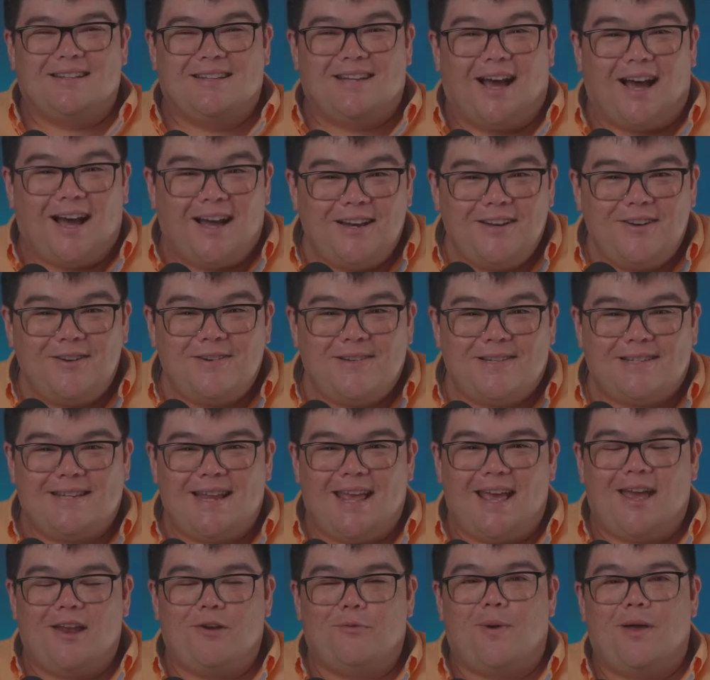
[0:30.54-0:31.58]
To
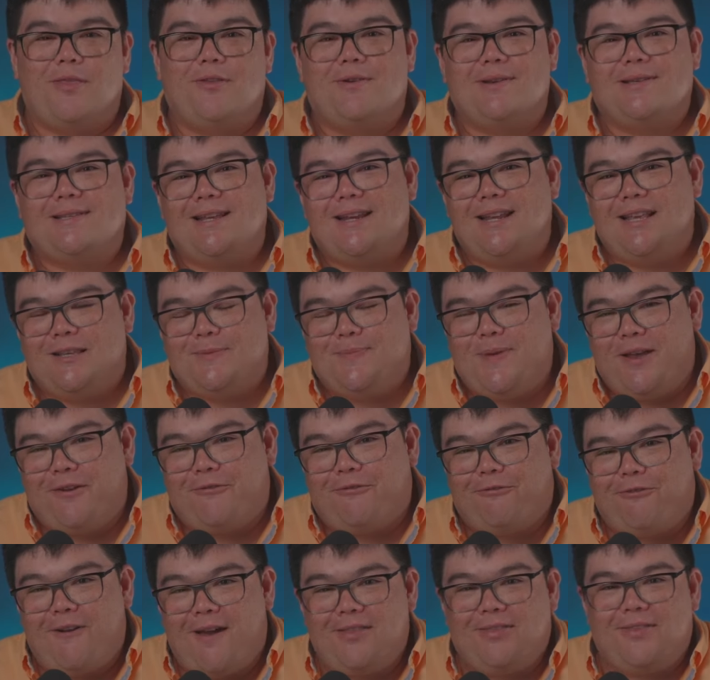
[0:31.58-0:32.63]
understand whether a city is being
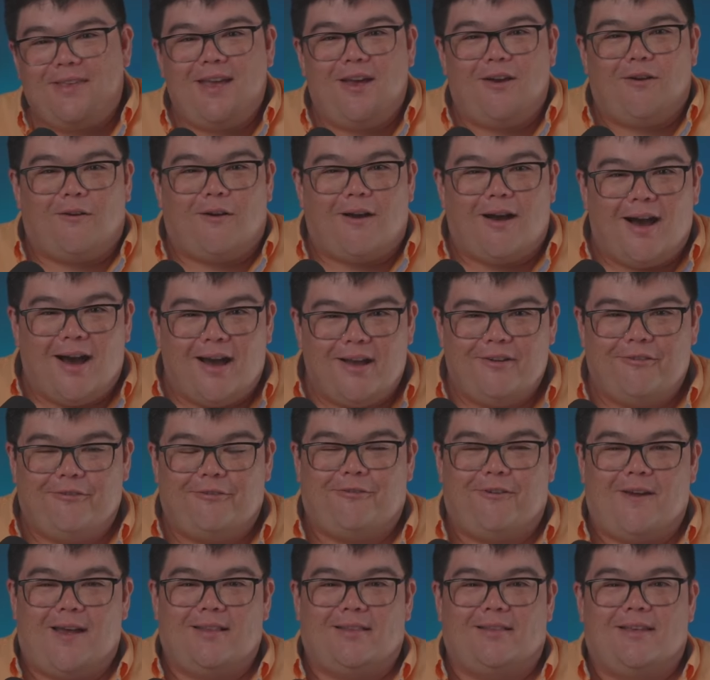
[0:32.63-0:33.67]
friendly or
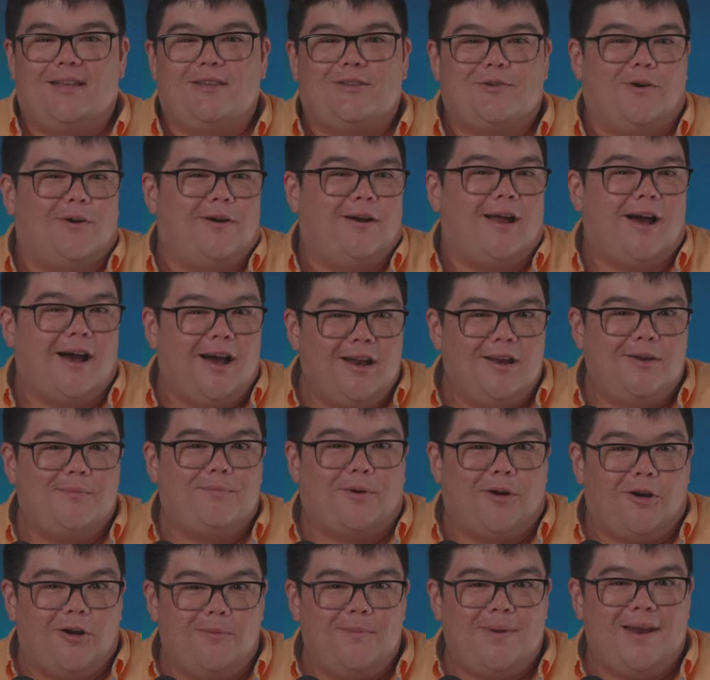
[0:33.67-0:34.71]
unfriendly toward
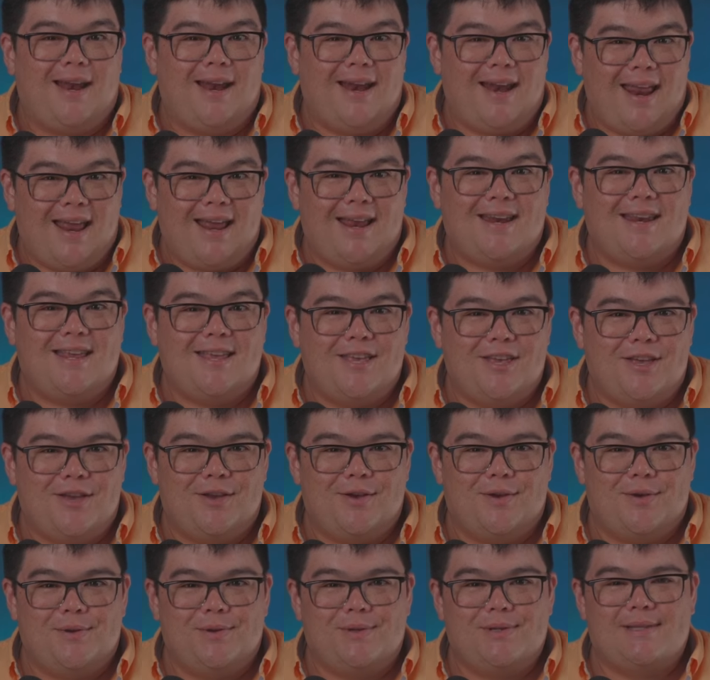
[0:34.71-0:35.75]
unpermitted
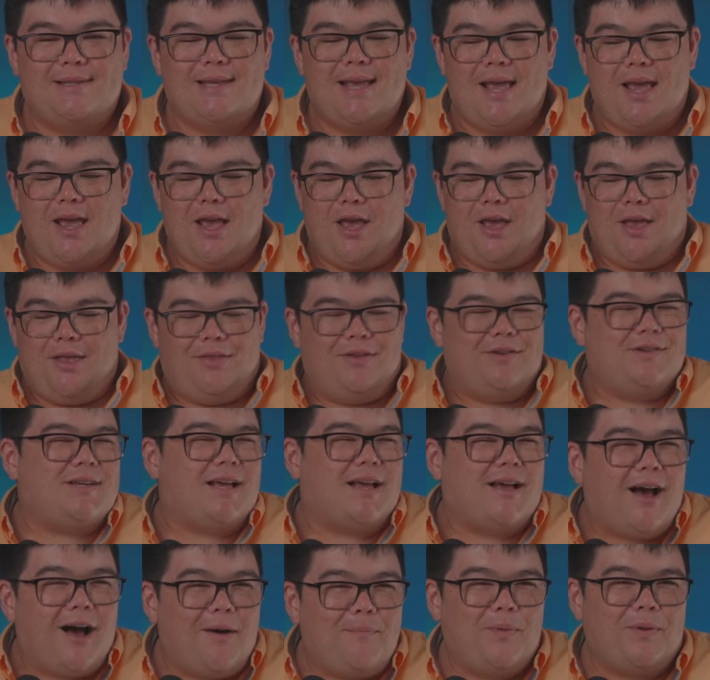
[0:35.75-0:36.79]
ADUs, there's a
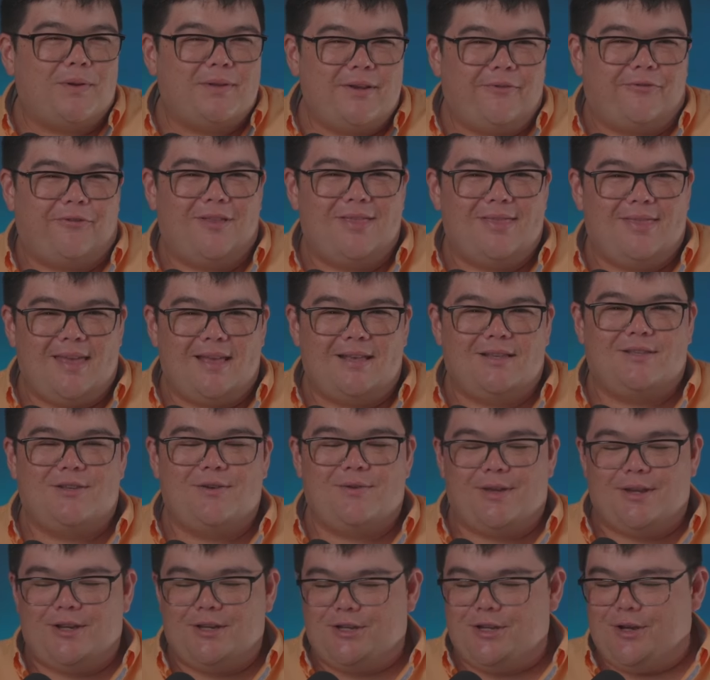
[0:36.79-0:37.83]
couple different things you
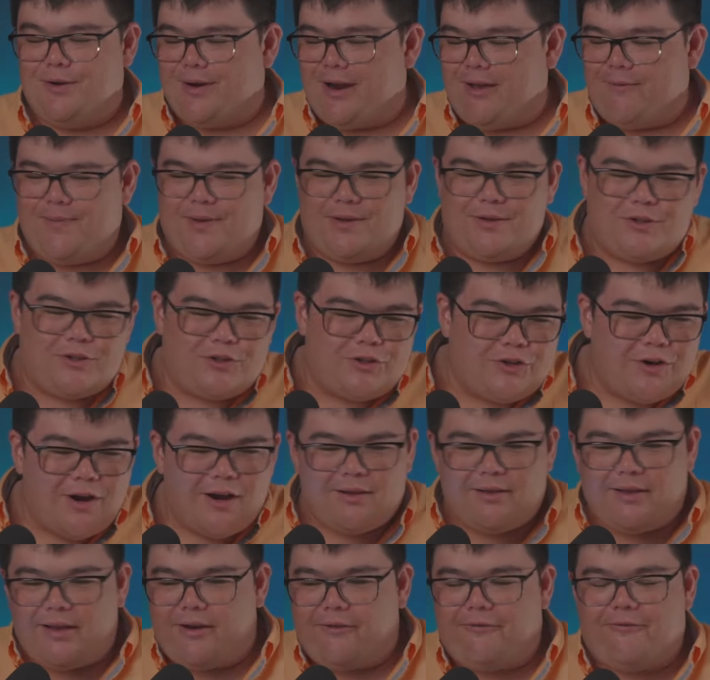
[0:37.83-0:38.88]
can do, and I've been
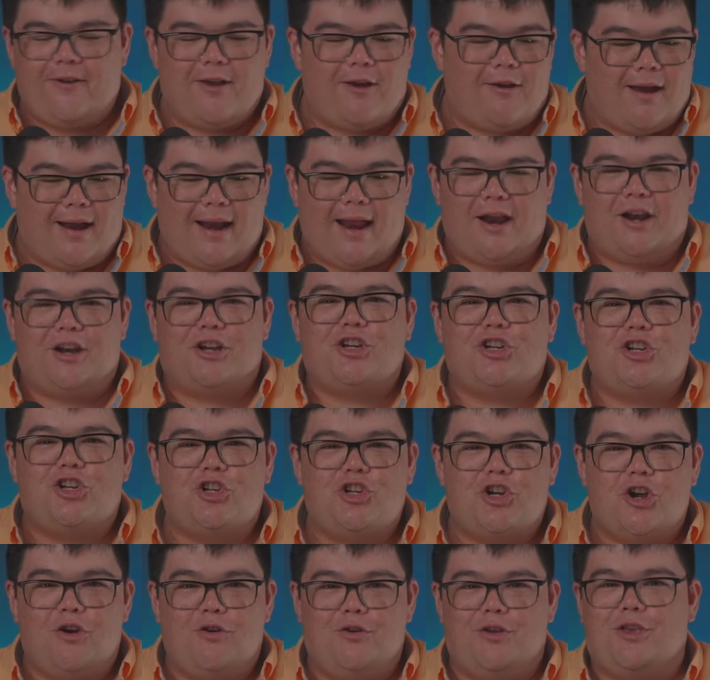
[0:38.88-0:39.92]
struggling to figure out how to
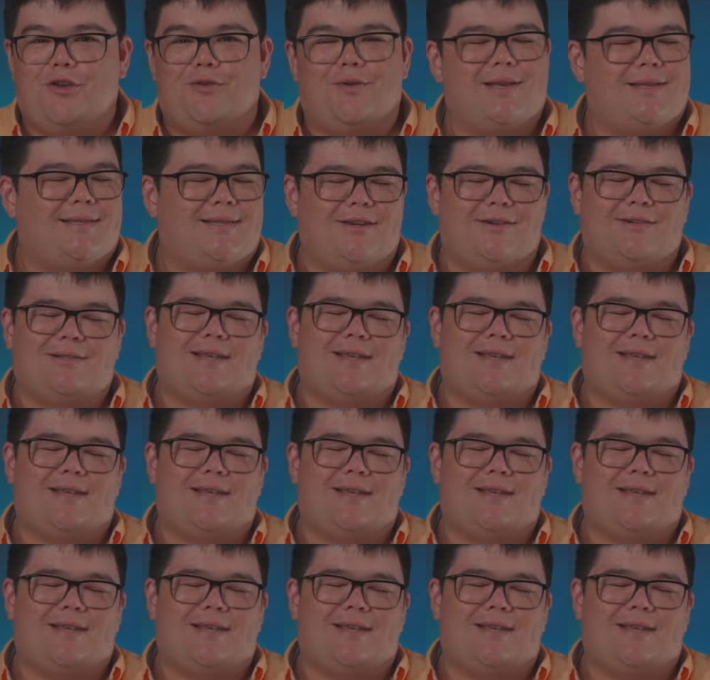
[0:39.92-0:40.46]
show you because there's